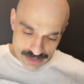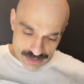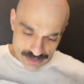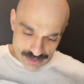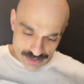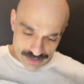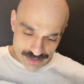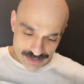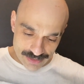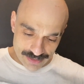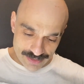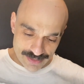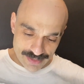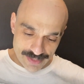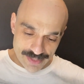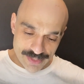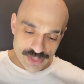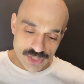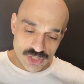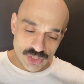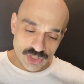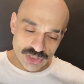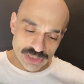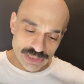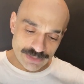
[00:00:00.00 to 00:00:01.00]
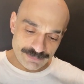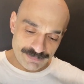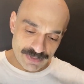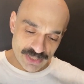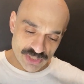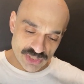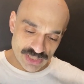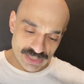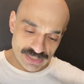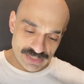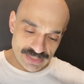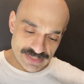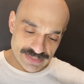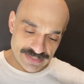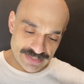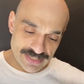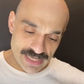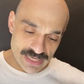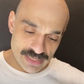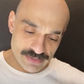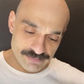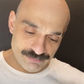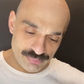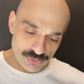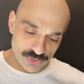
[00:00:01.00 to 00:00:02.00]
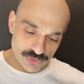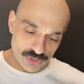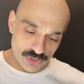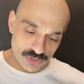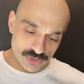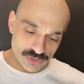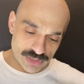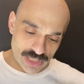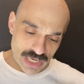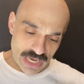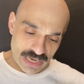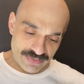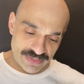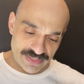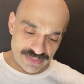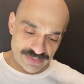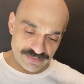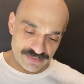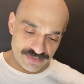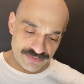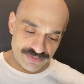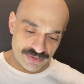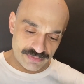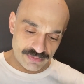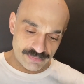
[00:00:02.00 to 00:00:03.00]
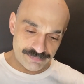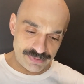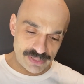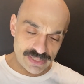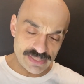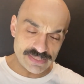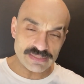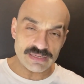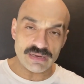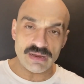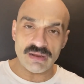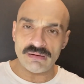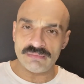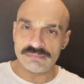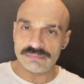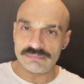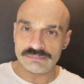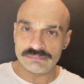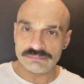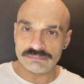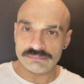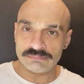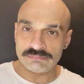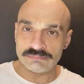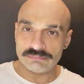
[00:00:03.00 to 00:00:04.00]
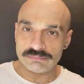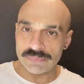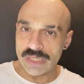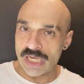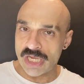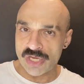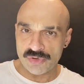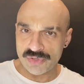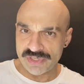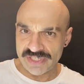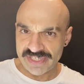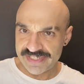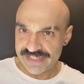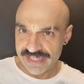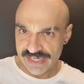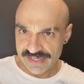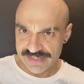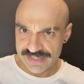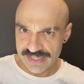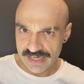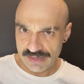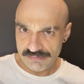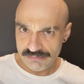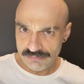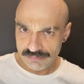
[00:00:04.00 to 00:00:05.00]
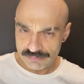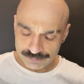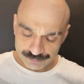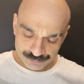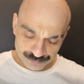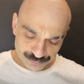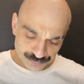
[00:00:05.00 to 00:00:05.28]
No specialist input on current therapies. I already sent some.